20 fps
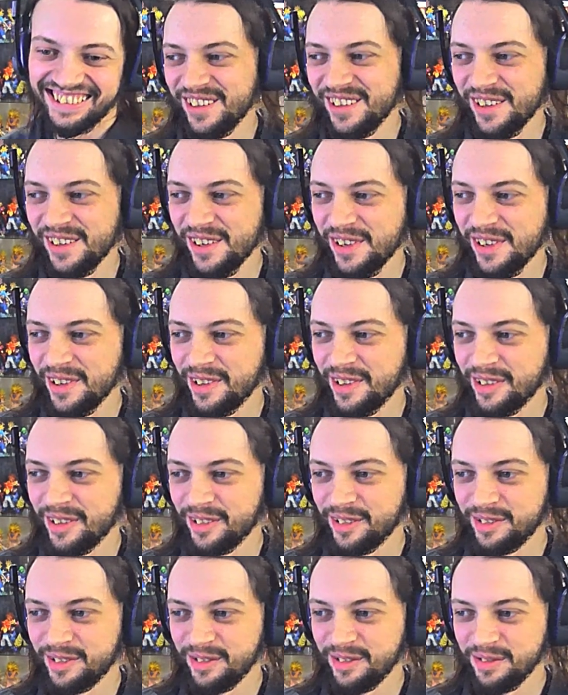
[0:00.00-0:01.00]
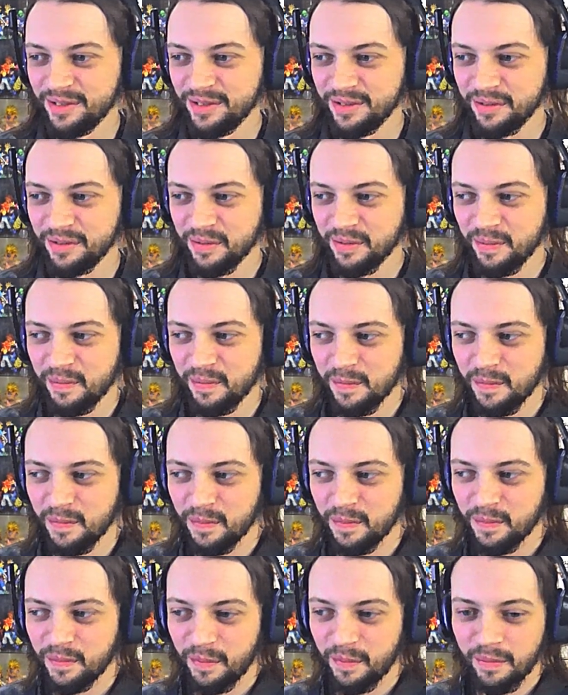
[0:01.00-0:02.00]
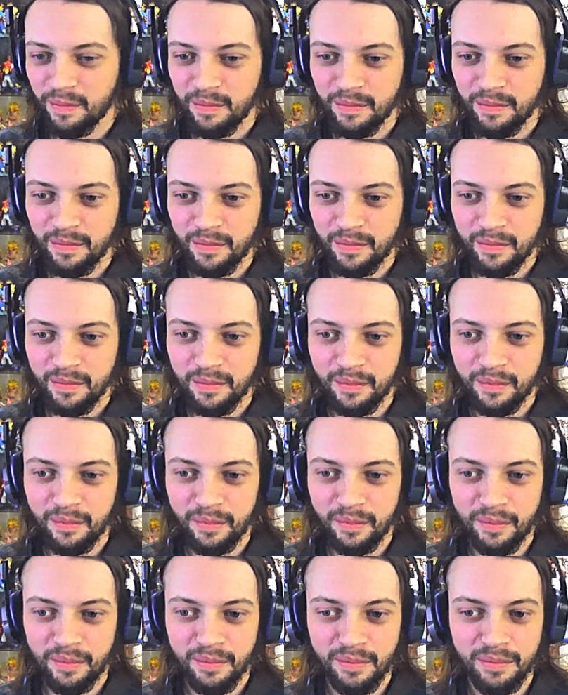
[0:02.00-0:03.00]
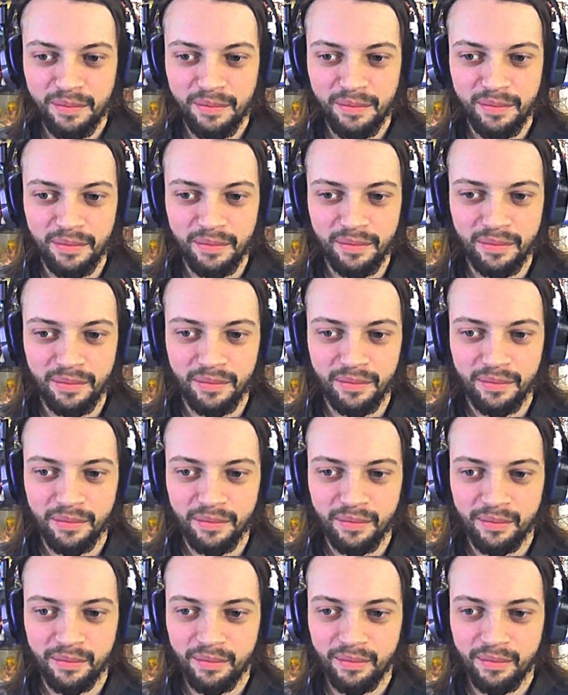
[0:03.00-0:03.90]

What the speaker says: [no speech]